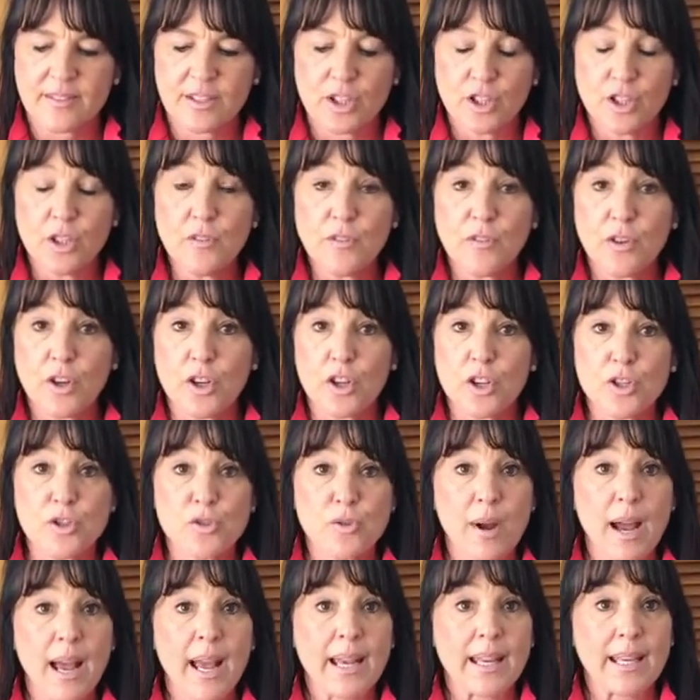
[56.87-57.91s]
You've got to
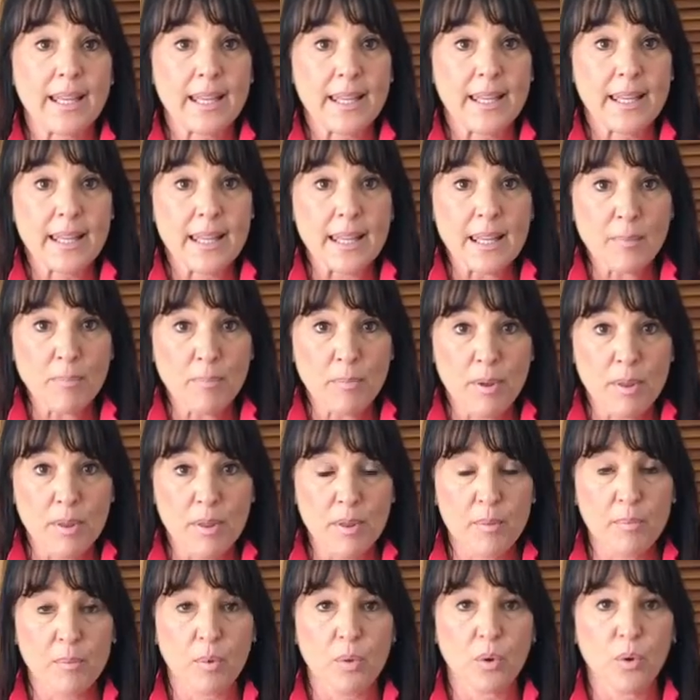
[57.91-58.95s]
try and keep the
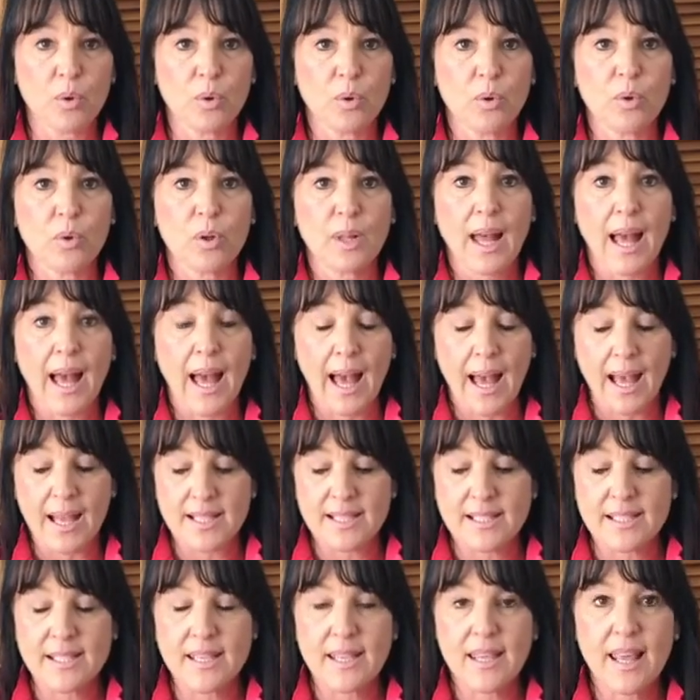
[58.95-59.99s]
ball
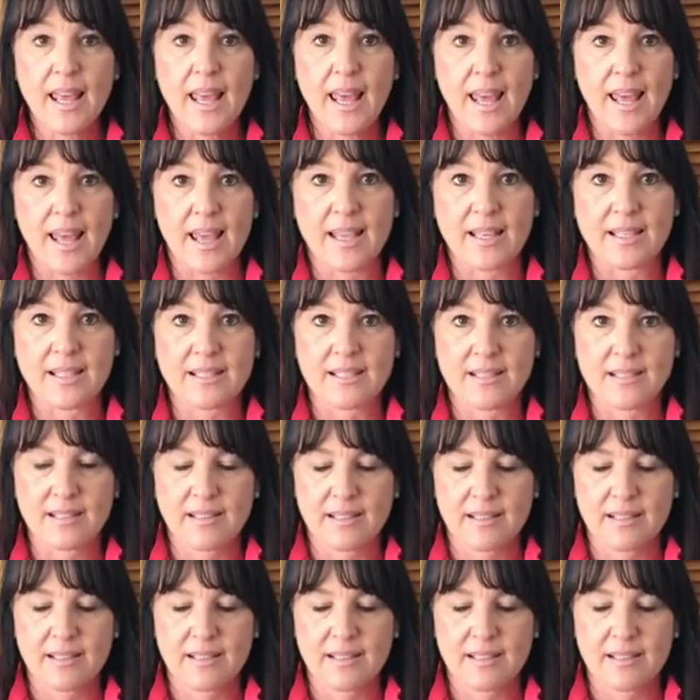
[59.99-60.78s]
under the hand.